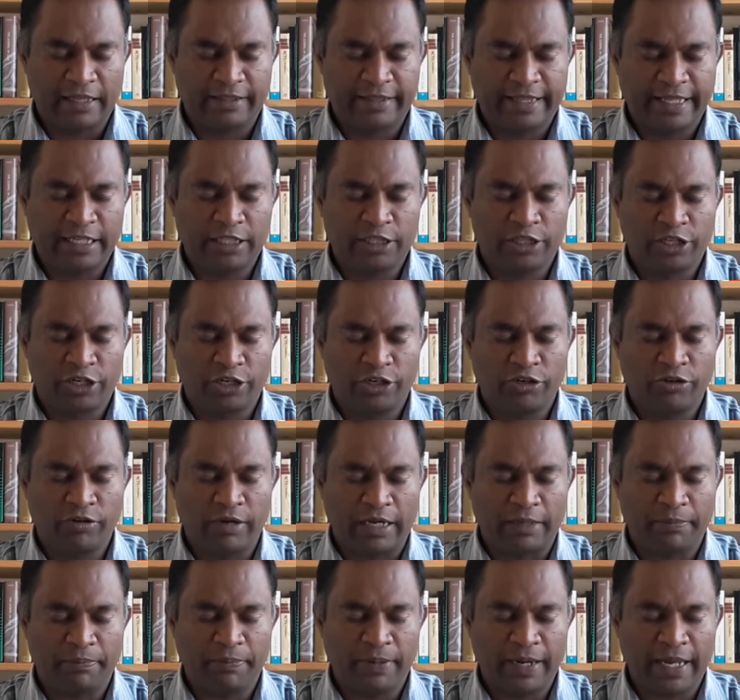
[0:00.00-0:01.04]
think through
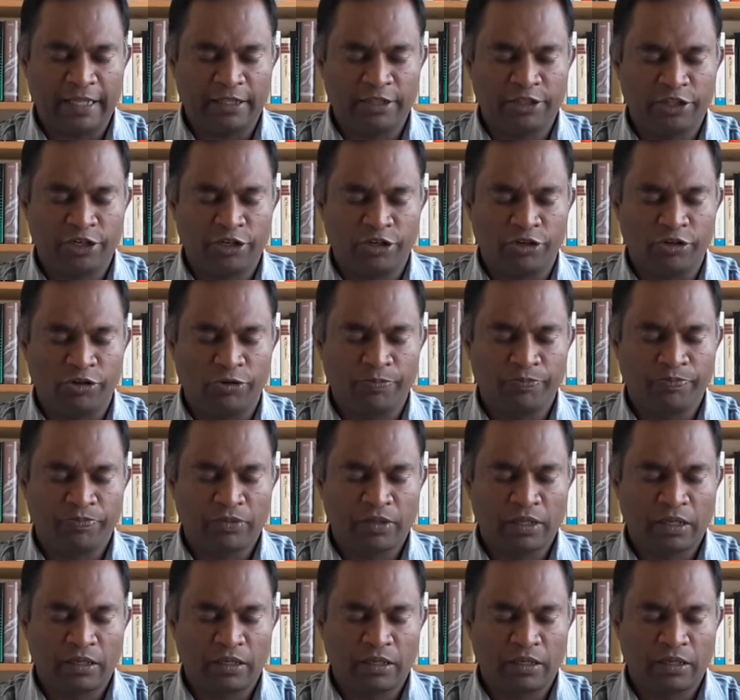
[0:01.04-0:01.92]
and plan through